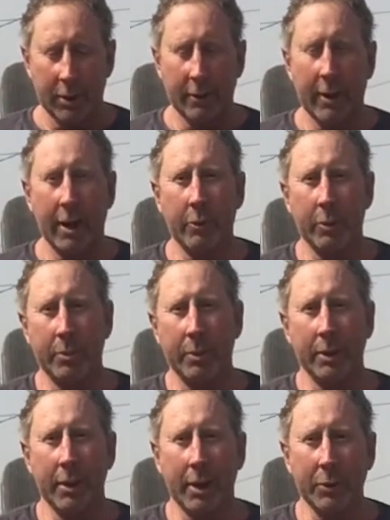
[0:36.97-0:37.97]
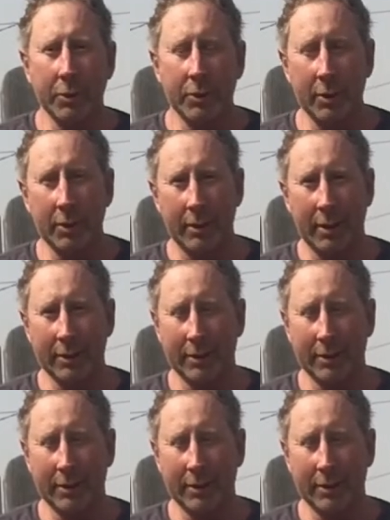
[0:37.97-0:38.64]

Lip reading: That would be nitrogen at